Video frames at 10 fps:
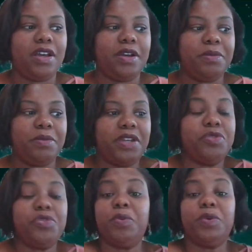I don't know
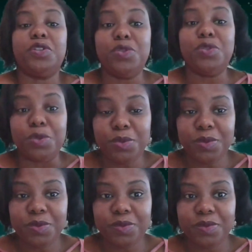what to do.
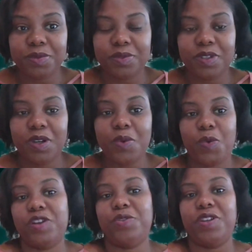Where
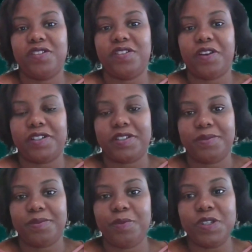do they start?
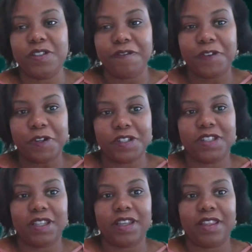What's the first thing
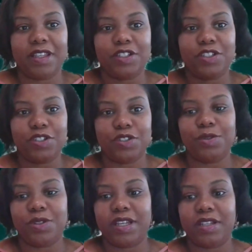that they should do
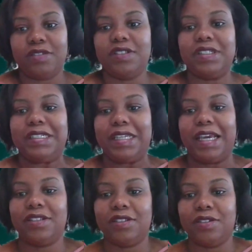then to get
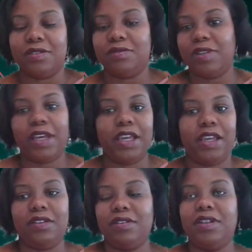to, hey,
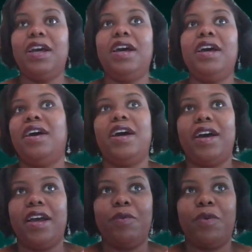
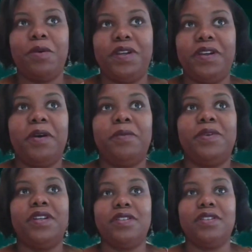I want to become
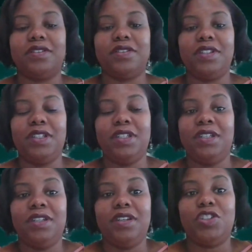
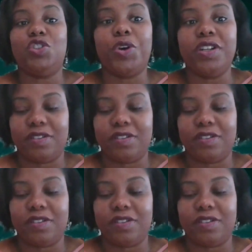a joiner?